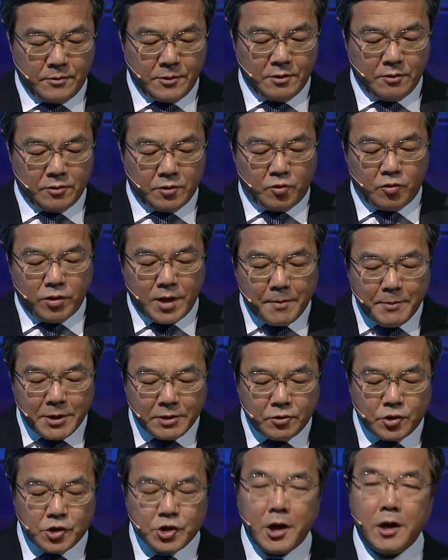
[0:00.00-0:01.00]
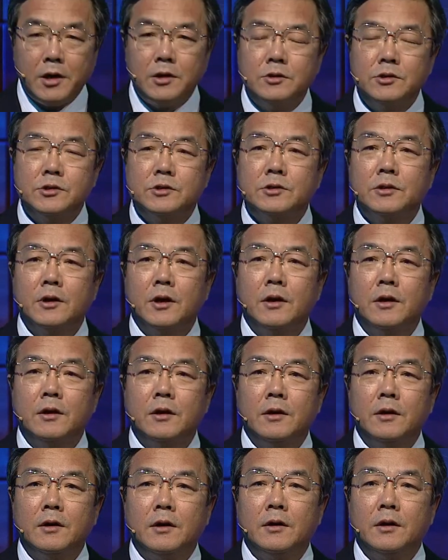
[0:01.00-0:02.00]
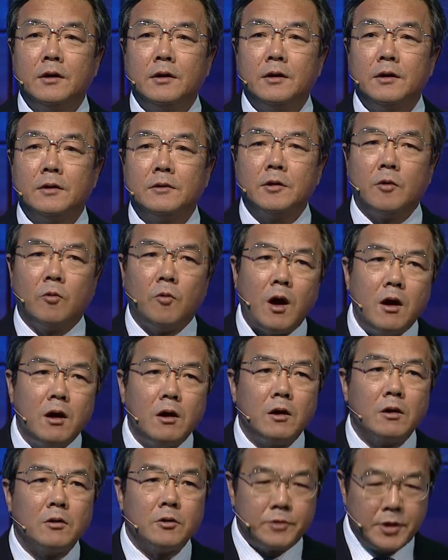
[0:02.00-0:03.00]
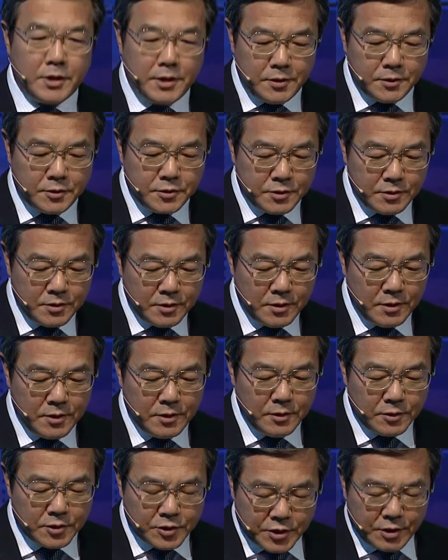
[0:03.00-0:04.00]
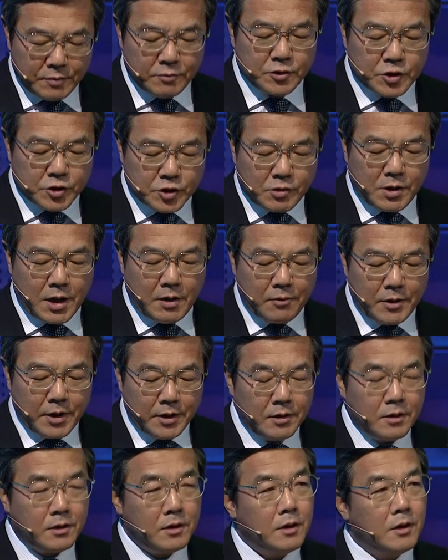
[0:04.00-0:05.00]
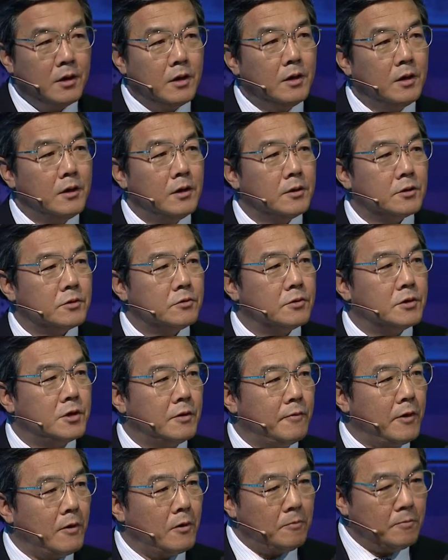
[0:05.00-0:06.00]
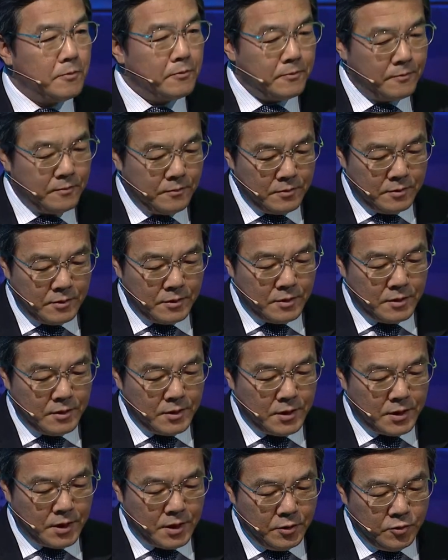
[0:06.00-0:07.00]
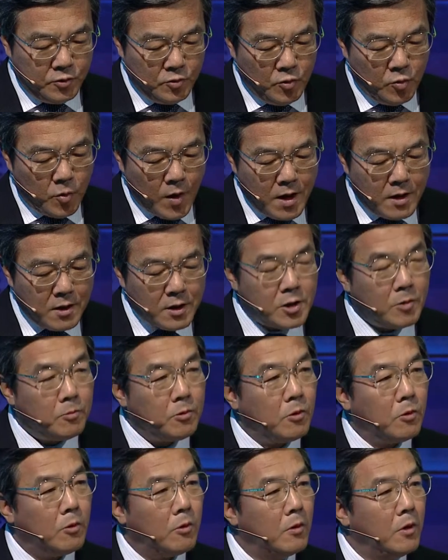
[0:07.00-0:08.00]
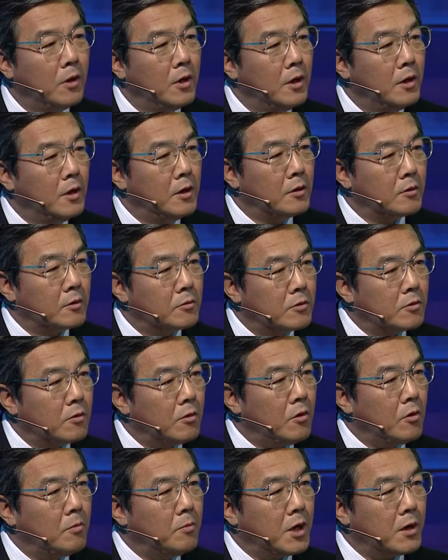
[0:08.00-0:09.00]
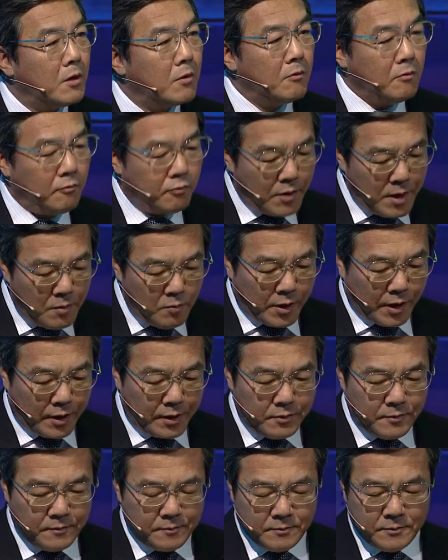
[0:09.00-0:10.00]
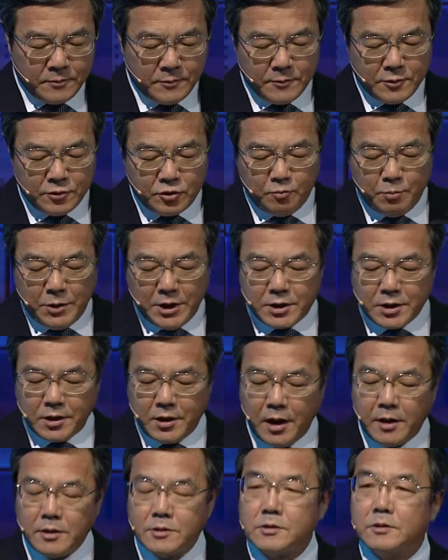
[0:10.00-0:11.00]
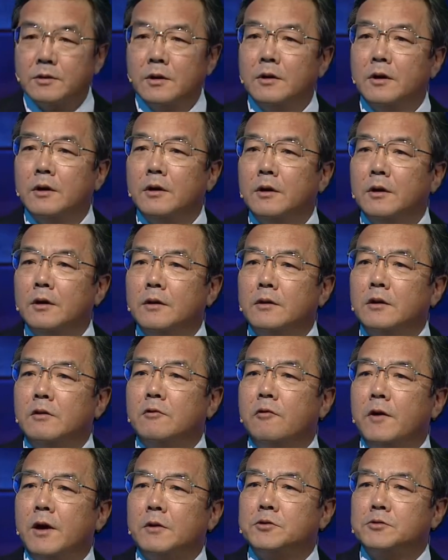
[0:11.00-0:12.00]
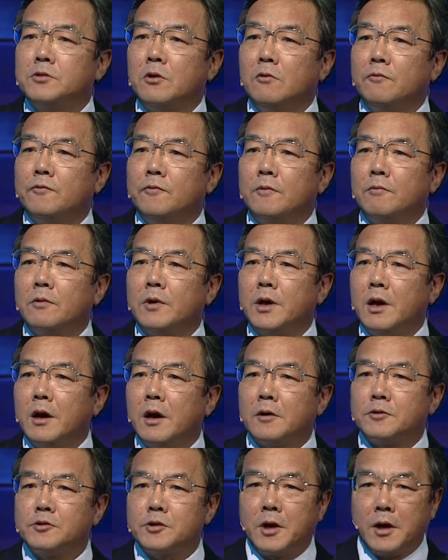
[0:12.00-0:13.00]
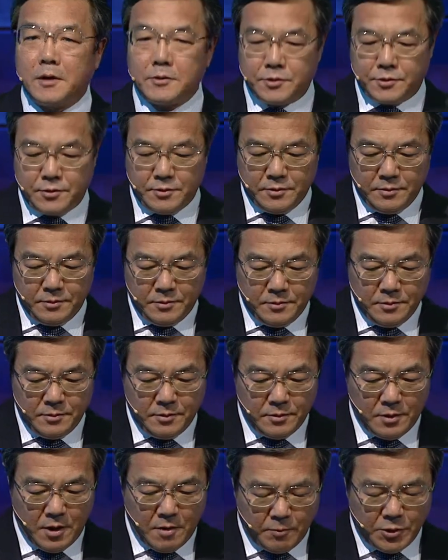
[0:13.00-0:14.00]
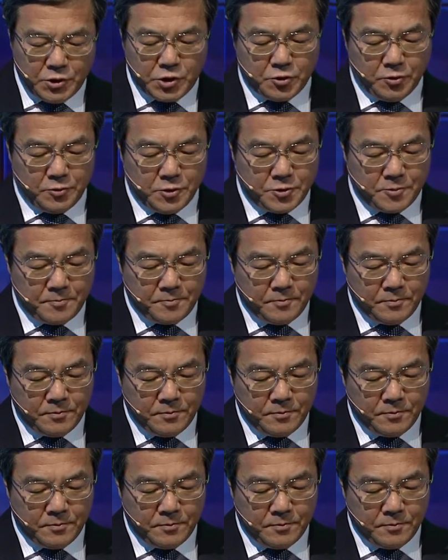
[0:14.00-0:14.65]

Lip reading: On climate change, the world is still struggling to develop a new workable global framework to mitigate the effect of greenhouse gas emissions.